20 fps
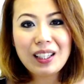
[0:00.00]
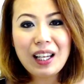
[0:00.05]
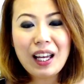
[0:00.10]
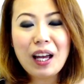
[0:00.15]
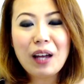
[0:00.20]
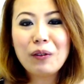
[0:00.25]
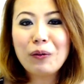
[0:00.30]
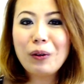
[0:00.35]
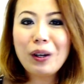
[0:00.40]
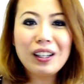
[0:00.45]

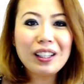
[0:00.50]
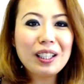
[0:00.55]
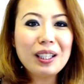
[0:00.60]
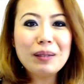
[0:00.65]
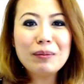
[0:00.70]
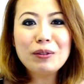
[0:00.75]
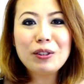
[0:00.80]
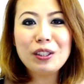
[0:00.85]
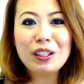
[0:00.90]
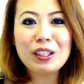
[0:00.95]
and
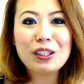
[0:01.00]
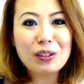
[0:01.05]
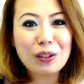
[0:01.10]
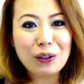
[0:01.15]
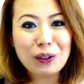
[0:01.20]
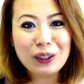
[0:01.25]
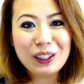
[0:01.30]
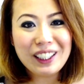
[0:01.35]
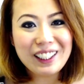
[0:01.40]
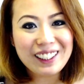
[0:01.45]
welcome to the
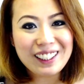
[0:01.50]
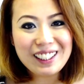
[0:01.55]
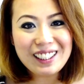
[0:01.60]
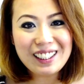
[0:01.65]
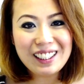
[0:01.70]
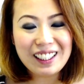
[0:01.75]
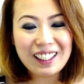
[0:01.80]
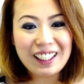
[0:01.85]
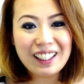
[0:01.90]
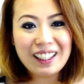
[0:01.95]
Soul in the
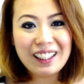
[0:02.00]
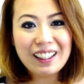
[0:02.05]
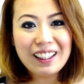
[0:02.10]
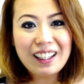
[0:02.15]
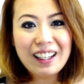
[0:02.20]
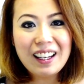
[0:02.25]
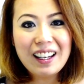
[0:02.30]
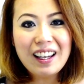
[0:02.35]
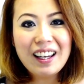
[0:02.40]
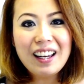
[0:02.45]
City.
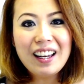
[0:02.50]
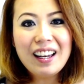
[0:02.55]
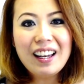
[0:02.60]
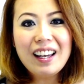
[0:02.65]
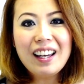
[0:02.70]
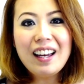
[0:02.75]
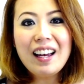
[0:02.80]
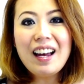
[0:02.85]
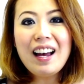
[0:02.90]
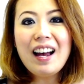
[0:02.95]

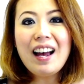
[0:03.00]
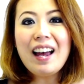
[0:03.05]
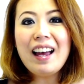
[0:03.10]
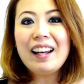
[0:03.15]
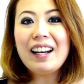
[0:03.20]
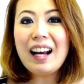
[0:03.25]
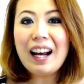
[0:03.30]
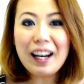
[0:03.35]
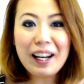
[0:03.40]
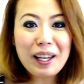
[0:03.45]

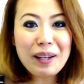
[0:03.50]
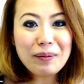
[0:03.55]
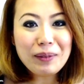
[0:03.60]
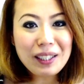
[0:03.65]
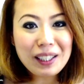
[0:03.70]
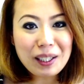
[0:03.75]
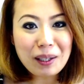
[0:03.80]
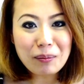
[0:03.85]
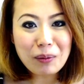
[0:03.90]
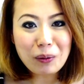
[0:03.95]
And I am
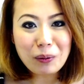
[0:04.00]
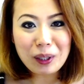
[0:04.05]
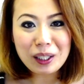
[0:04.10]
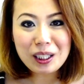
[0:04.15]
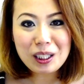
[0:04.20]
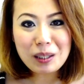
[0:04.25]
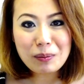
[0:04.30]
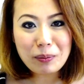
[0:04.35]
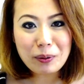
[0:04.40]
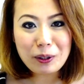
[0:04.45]
the number
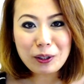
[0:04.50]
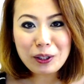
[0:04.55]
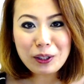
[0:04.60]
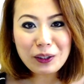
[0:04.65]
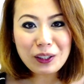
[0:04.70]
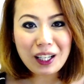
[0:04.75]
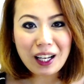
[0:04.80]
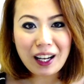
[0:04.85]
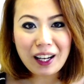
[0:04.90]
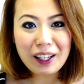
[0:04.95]
one
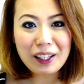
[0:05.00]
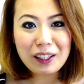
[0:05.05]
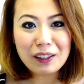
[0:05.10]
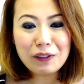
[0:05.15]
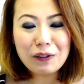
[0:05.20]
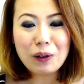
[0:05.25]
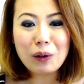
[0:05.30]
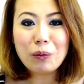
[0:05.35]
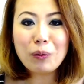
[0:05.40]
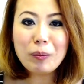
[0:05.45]
spiritual
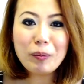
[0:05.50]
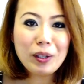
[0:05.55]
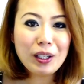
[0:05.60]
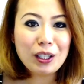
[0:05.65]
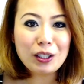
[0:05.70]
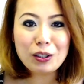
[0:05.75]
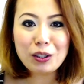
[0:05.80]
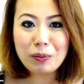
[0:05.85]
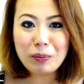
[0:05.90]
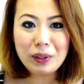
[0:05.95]
guide for women
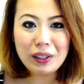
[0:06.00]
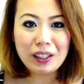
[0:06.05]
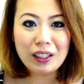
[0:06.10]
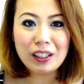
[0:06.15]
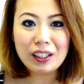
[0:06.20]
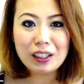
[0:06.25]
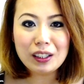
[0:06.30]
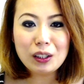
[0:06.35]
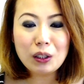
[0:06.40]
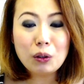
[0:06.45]

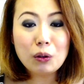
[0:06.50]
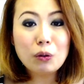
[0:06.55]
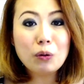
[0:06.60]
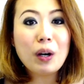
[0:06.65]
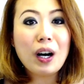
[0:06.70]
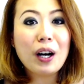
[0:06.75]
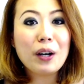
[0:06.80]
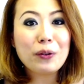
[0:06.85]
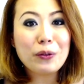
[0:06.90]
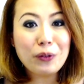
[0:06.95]
entrepreneurs
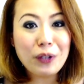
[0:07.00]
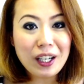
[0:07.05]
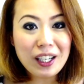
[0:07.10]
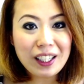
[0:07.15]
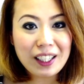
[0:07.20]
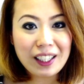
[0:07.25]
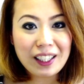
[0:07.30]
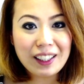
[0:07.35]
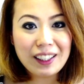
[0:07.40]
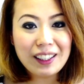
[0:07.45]
who are
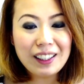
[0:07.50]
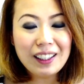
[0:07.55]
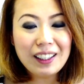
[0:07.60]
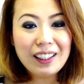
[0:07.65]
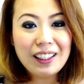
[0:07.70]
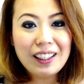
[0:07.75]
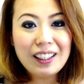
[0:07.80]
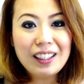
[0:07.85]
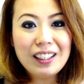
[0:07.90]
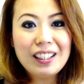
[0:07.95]
ready
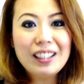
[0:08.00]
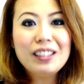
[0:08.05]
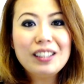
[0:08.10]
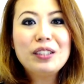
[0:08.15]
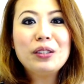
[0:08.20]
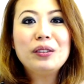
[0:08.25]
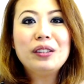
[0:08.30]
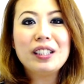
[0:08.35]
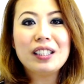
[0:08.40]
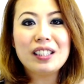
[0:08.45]

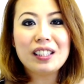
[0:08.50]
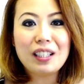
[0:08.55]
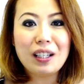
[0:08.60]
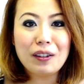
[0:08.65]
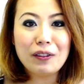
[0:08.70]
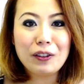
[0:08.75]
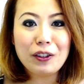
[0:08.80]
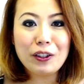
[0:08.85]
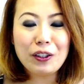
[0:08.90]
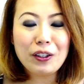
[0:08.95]
to
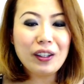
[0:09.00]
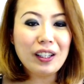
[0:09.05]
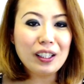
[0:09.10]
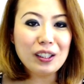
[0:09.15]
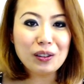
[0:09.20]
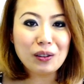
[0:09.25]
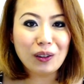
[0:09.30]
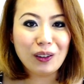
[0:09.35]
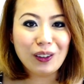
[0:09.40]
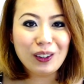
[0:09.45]
discover their
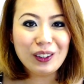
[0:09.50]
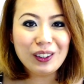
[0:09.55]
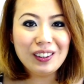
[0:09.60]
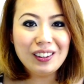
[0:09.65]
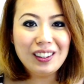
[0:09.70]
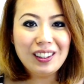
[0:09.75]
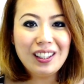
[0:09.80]
soul,